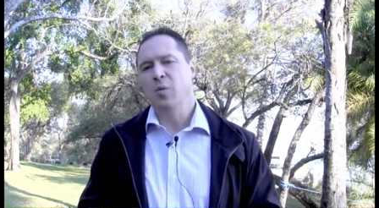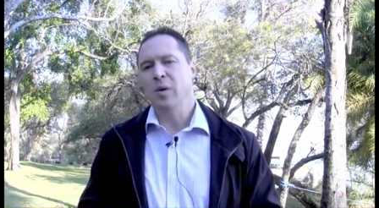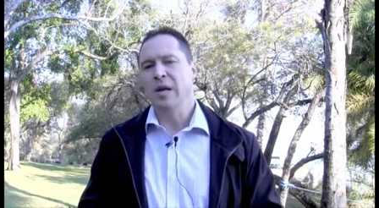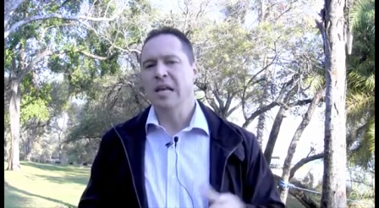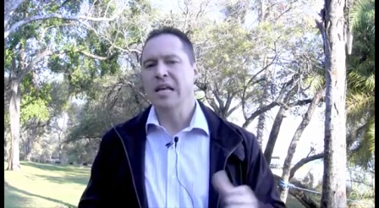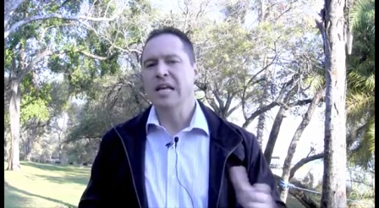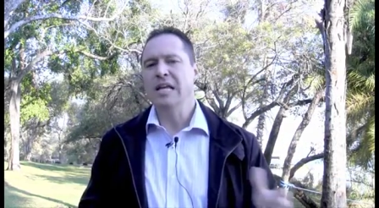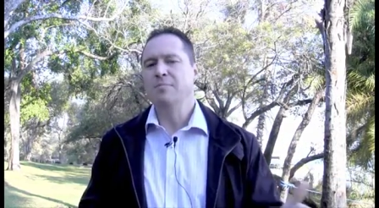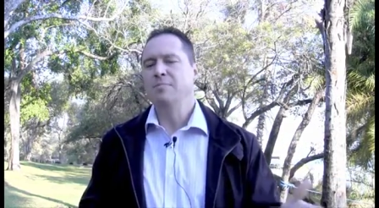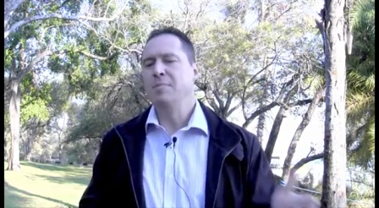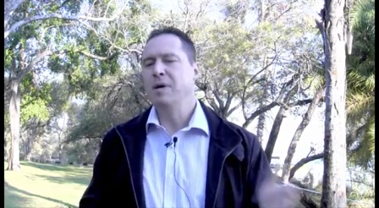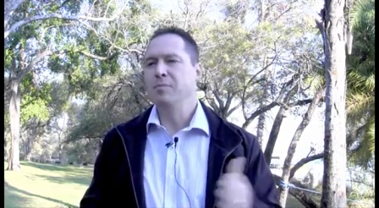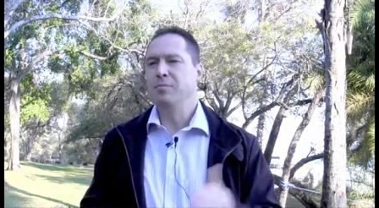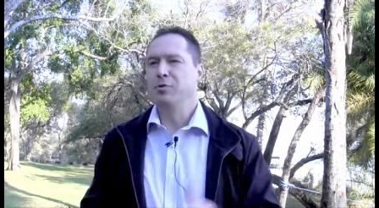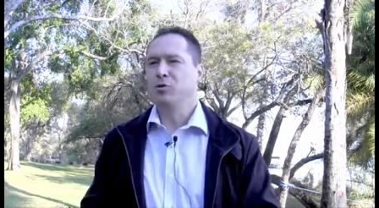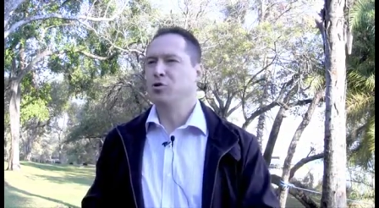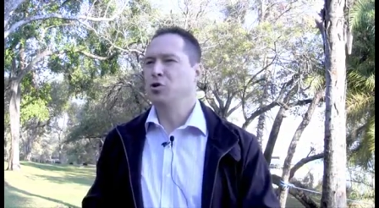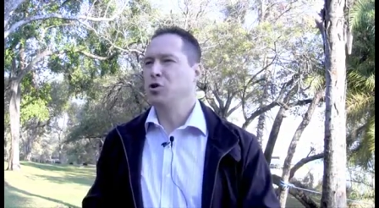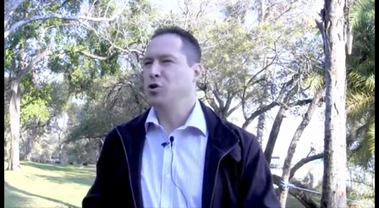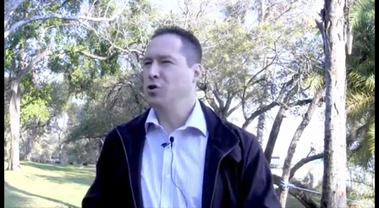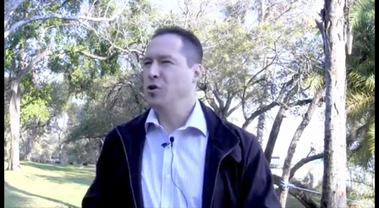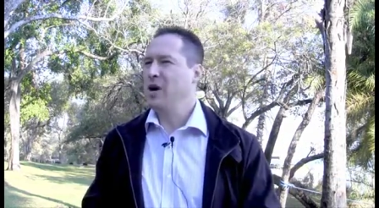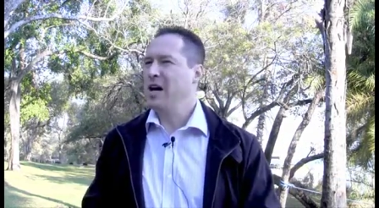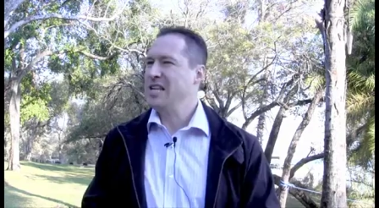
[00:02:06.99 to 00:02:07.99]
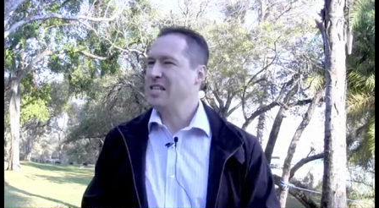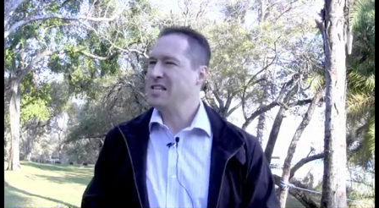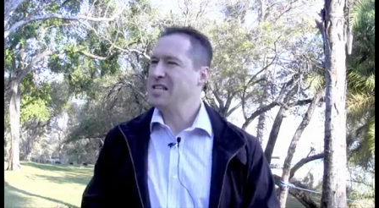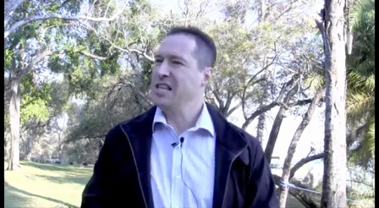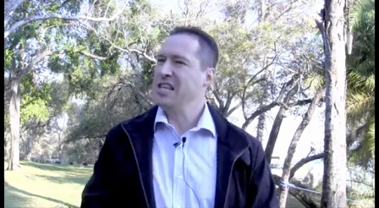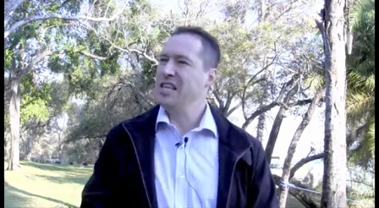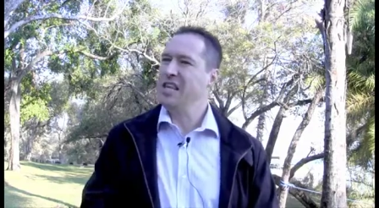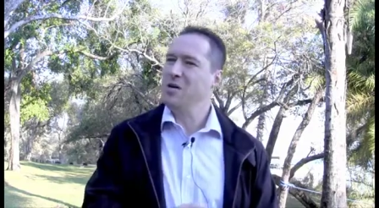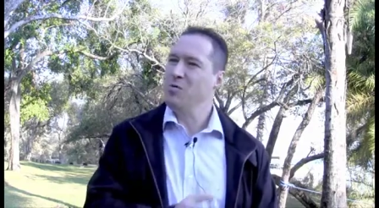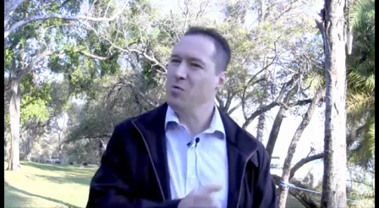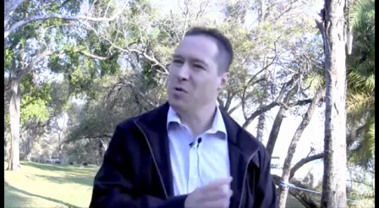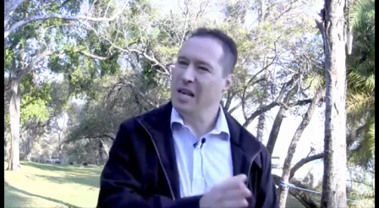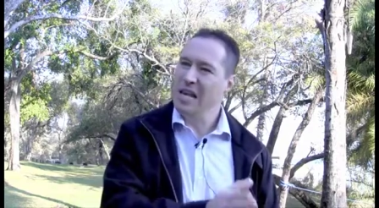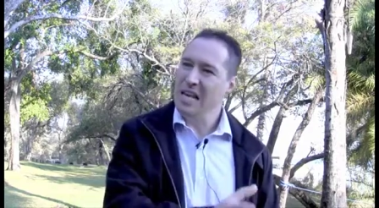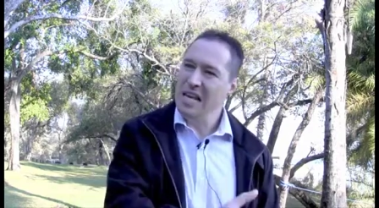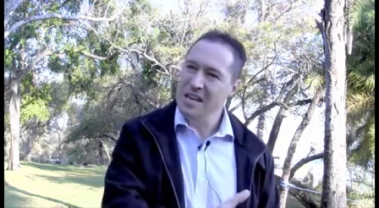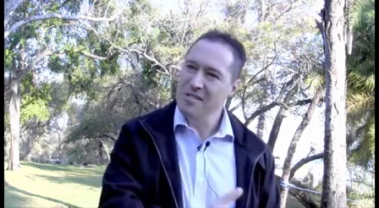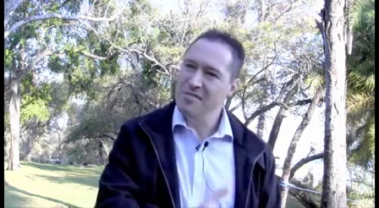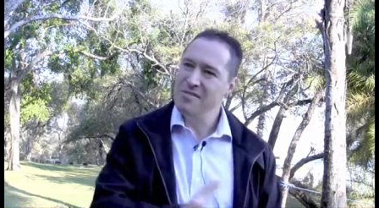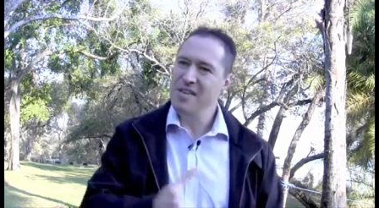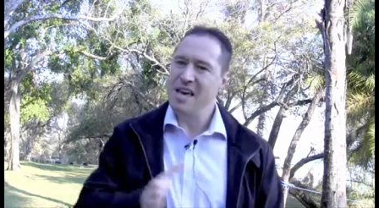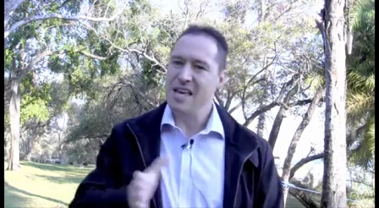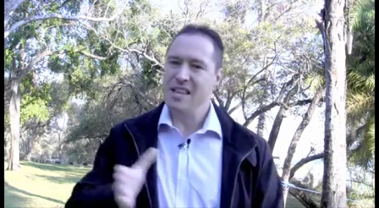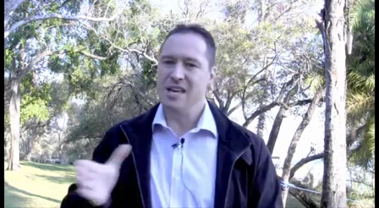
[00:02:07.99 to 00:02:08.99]
We lead people to Christ and then we
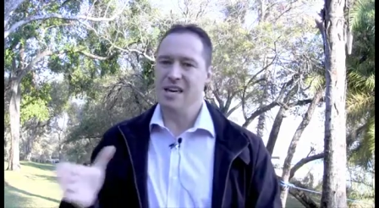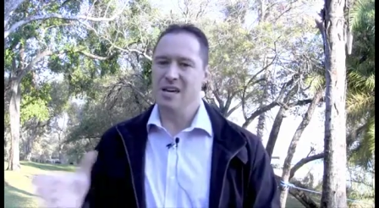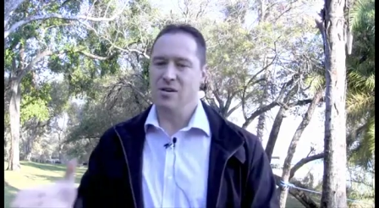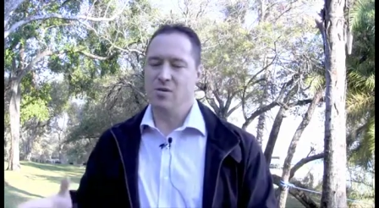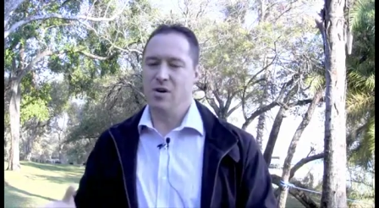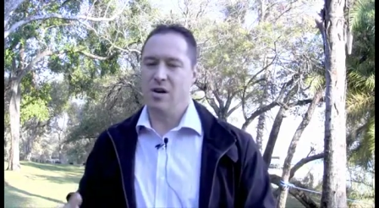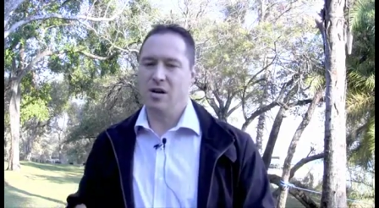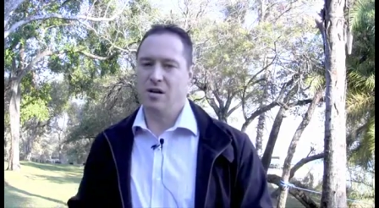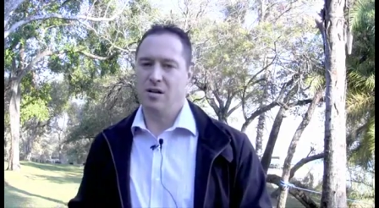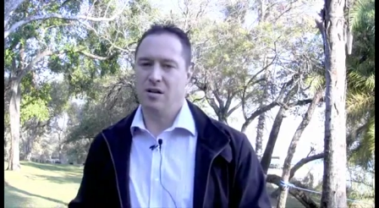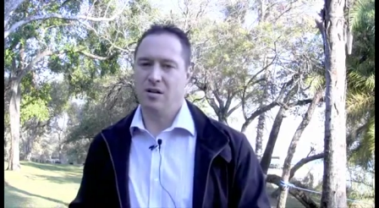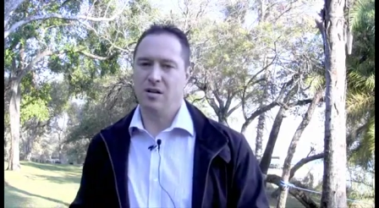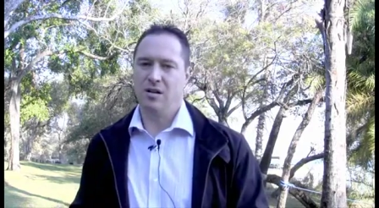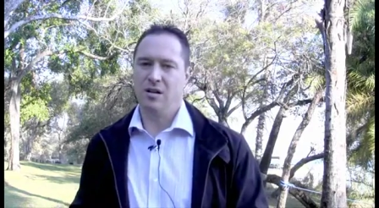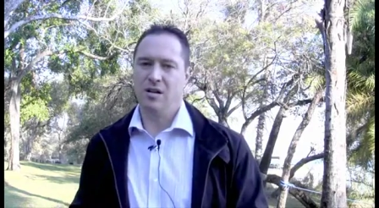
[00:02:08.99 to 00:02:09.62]
leave that area.